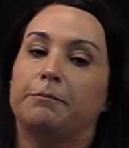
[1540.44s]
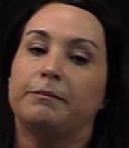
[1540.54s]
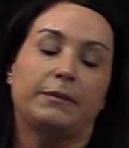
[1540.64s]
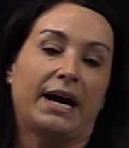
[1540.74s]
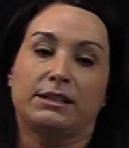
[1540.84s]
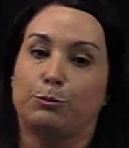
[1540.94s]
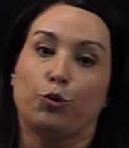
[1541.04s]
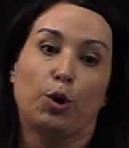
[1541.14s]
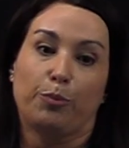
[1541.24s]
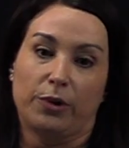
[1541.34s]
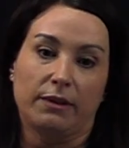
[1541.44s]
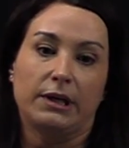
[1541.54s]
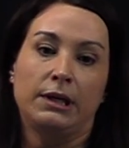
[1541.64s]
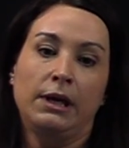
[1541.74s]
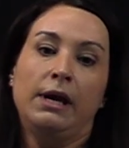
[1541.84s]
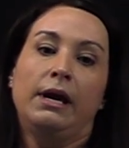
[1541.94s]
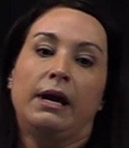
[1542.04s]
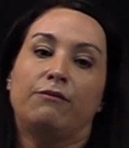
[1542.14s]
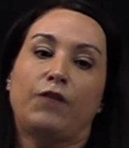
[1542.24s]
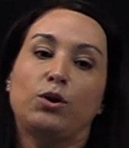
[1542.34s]
act appropriately.
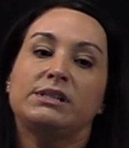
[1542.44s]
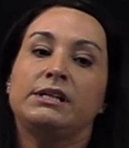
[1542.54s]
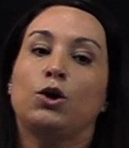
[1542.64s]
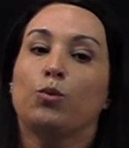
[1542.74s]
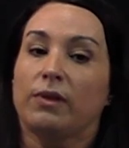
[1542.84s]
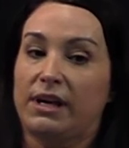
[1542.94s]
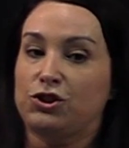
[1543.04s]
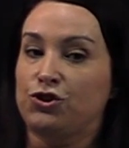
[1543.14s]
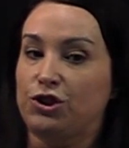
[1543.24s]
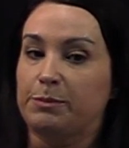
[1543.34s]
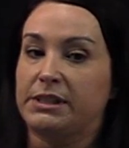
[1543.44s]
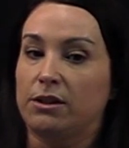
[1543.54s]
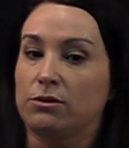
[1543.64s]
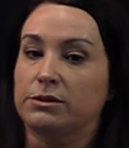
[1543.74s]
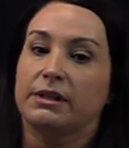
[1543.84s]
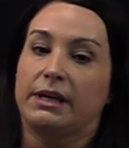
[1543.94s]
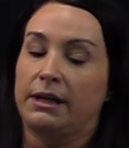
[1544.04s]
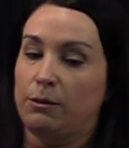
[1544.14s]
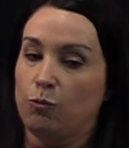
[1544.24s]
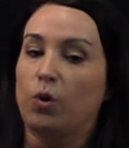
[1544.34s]
And focusing on relationship skills.
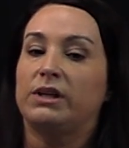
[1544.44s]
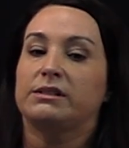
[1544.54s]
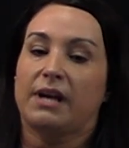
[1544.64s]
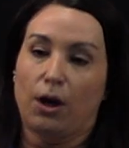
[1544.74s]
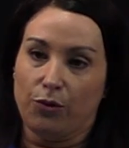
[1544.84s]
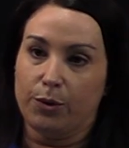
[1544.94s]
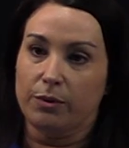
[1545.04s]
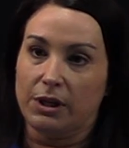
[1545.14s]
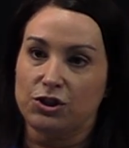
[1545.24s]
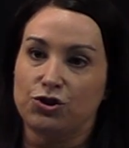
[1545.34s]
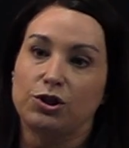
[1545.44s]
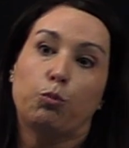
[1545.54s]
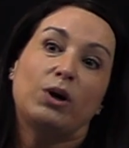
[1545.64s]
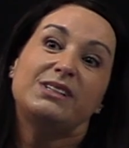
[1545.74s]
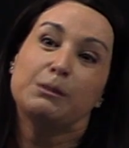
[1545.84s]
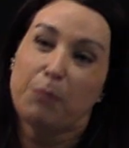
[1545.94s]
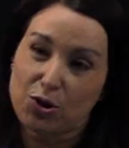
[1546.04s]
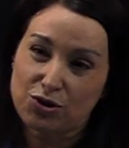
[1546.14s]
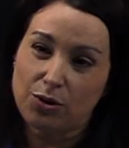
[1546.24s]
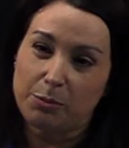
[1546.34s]
Again, what is a healthy relationship? What does
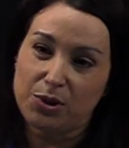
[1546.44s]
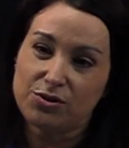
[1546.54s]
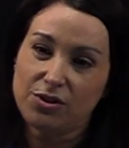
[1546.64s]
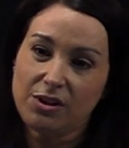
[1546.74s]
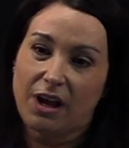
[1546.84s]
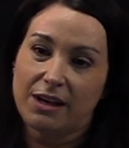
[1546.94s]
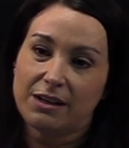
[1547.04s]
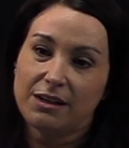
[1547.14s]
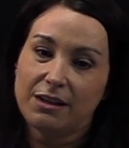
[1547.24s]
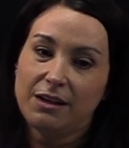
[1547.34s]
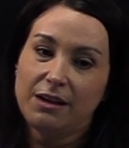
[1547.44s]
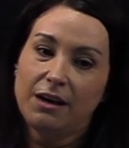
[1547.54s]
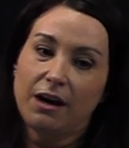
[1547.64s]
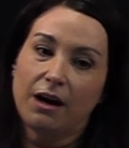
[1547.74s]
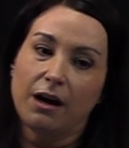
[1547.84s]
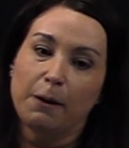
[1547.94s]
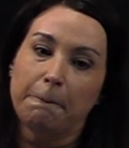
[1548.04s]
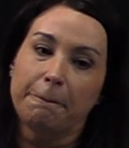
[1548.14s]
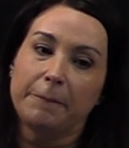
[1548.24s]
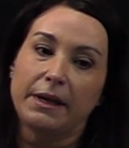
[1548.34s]
emotional abuse look like?
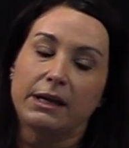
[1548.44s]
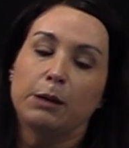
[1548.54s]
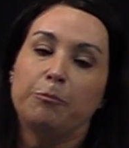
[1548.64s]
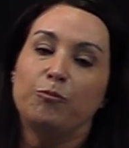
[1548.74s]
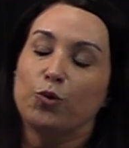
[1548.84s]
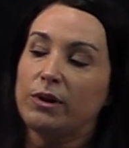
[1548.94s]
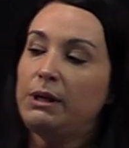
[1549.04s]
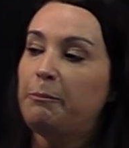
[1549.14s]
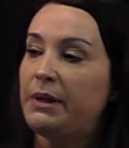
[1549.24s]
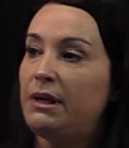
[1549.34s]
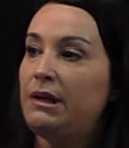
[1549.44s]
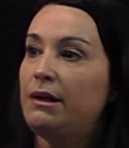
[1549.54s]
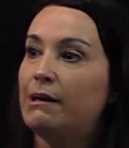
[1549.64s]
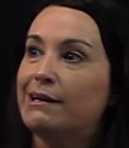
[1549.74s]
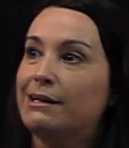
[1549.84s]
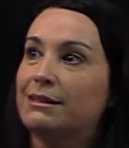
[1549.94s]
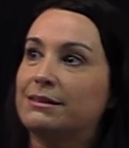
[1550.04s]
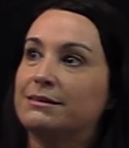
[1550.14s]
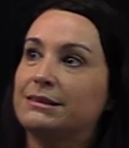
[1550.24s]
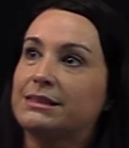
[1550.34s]
It can really be
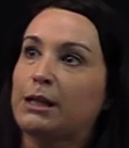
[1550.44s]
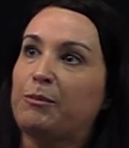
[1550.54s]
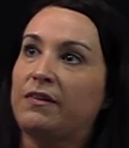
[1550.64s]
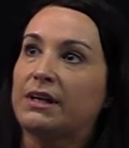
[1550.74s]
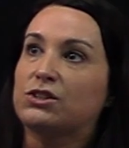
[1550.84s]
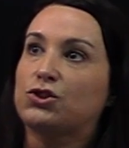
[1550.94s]
something that